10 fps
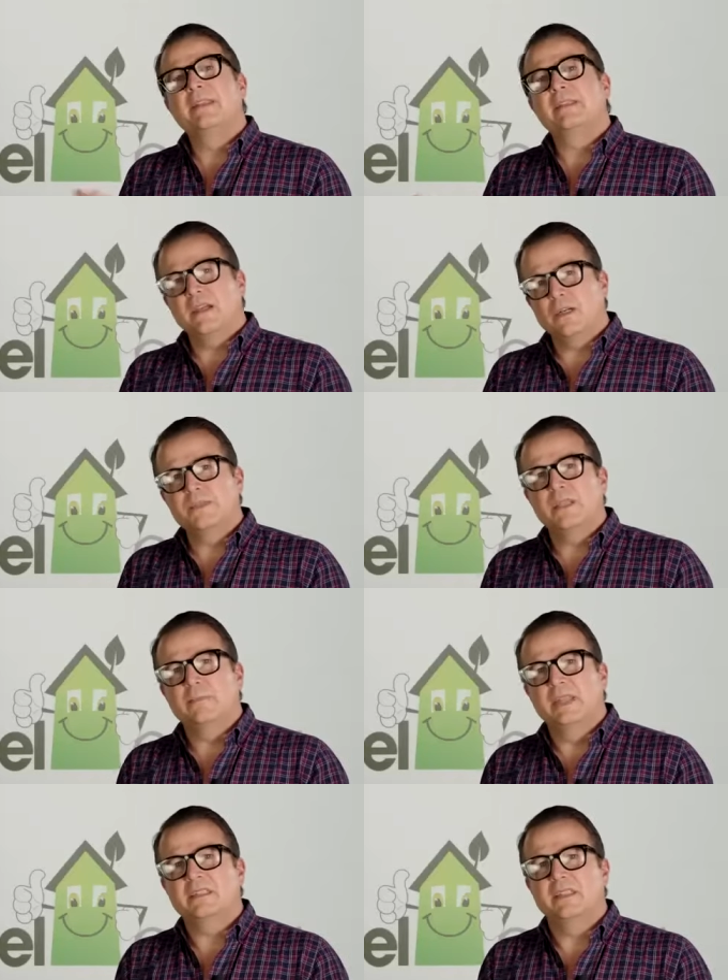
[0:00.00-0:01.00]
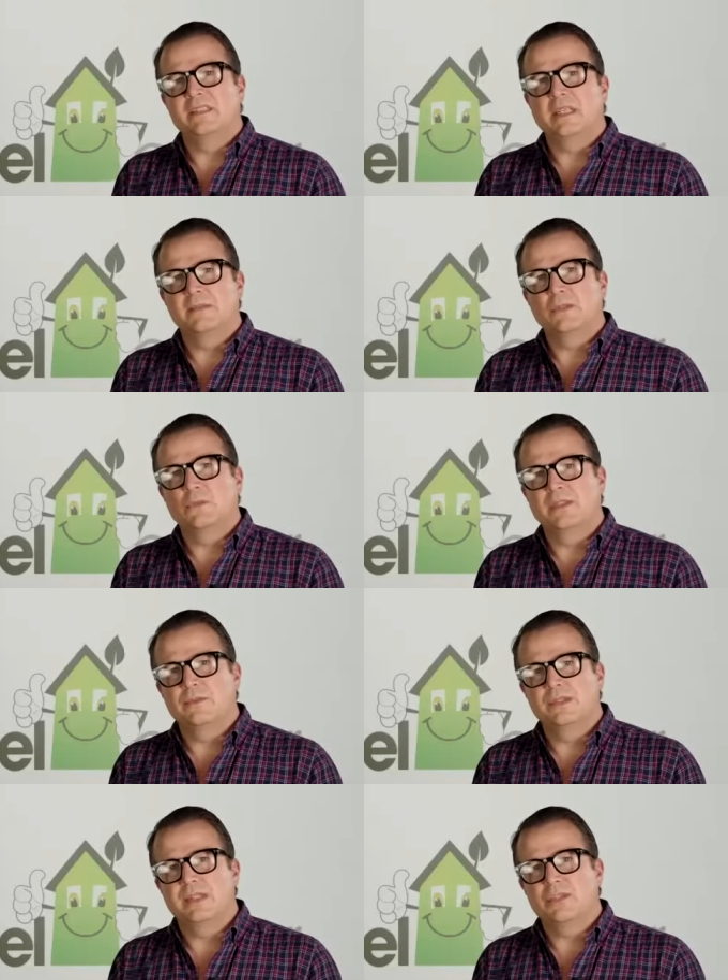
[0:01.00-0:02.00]
to help them make these types of
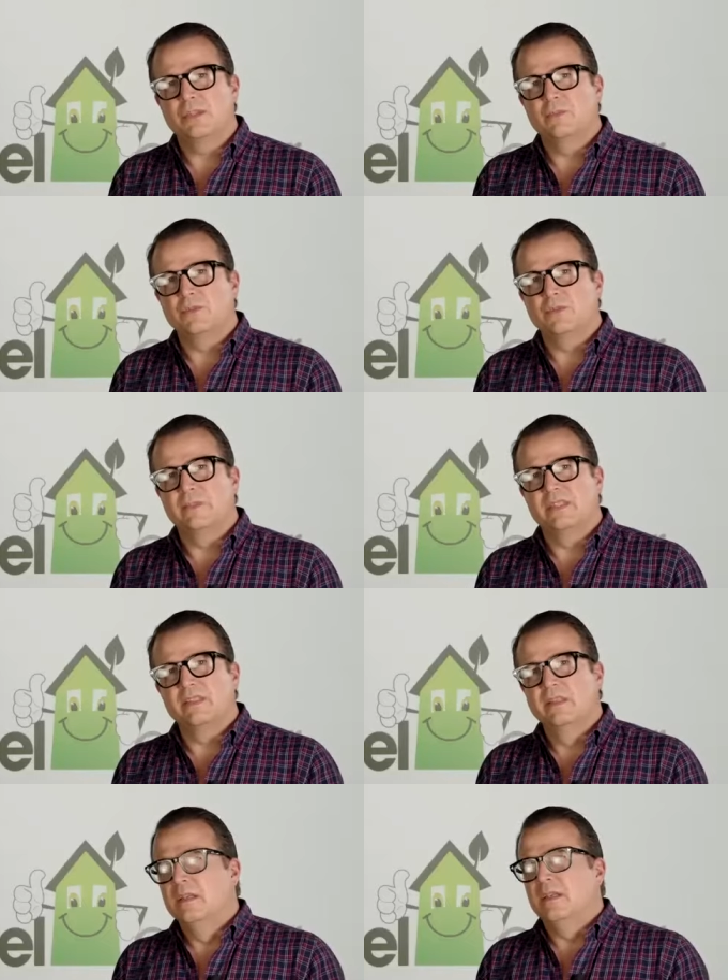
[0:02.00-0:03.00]
weatherization improvements.